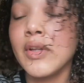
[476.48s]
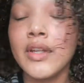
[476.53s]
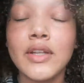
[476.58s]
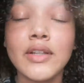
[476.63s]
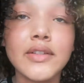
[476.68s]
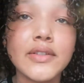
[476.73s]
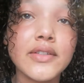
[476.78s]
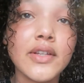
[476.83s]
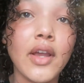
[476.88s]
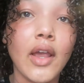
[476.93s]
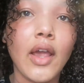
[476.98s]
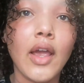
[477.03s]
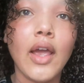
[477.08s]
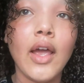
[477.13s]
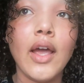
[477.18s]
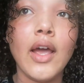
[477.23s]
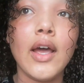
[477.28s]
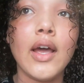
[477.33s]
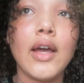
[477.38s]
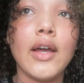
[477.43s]
minutes.
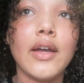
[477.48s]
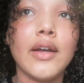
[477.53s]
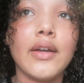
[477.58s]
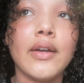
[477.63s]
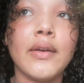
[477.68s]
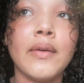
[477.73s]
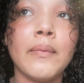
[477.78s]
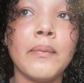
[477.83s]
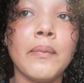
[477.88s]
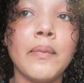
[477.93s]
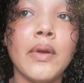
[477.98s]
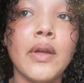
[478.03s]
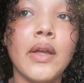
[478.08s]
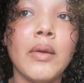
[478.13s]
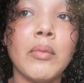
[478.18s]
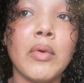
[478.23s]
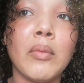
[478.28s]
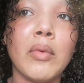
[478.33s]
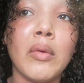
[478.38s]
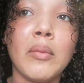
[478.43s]

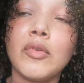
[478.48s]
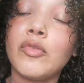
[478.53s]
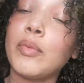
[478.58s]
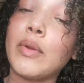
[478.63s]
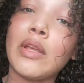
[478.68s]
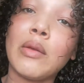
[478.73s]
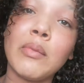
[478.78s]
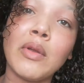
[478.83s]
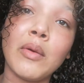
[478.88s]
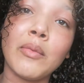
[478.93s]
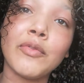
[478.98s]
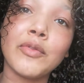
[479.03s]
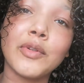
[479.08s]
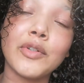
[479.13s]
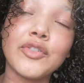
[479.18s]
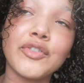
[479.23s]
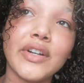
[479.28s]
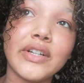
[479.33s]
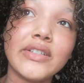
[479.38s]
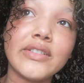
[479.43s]
My mom is picking me up from
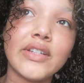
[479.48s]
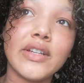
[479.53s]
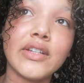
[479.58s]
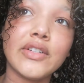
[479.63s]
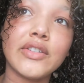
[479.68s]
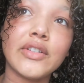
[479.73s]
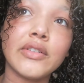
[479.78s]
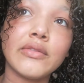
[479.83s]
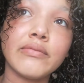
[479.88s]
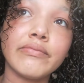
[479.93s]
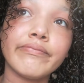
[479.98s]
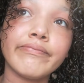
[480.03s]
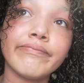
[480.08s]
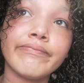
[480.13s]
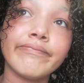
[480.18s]
the train station,